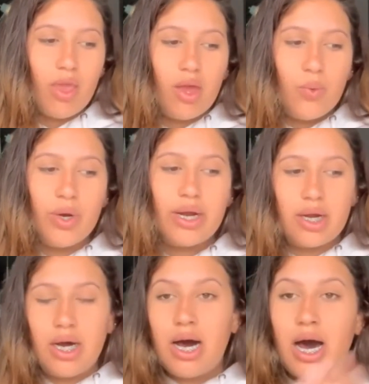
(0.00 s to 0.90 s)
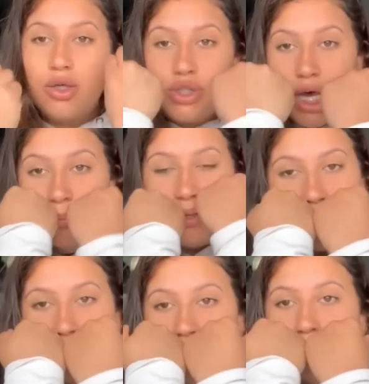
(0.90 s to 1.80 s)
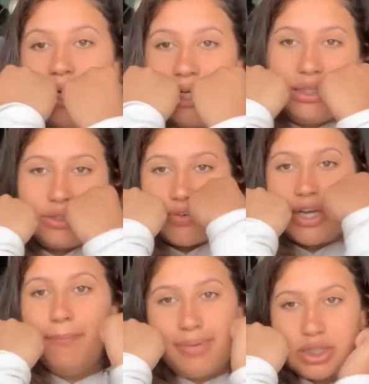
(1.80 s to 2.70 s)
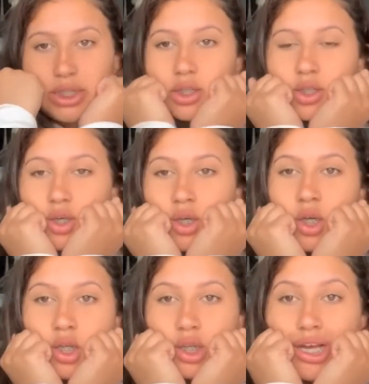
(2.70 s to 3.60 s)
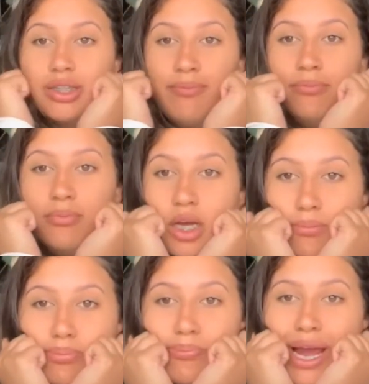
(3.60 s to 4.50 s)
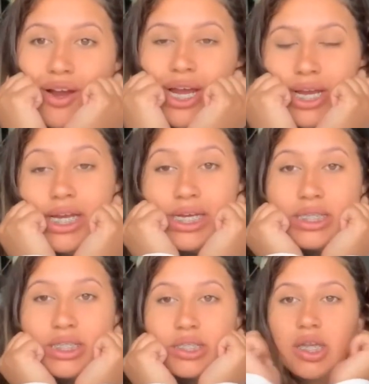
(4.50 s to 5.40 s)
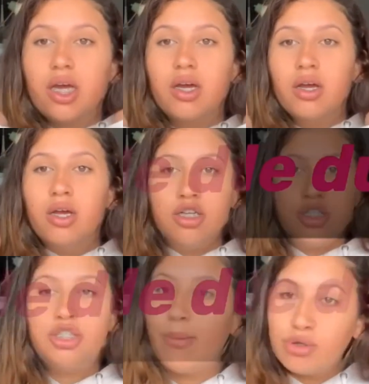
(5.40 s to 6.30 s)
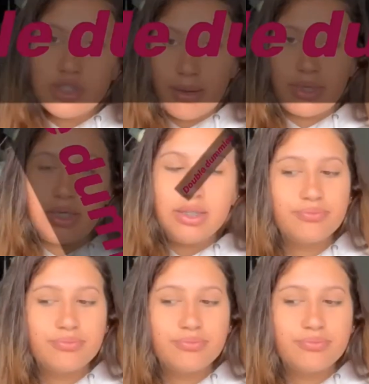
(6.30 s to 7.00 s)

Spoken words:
we're huddled up behind these freaking bushes, like a pair of idiots, like double dummies.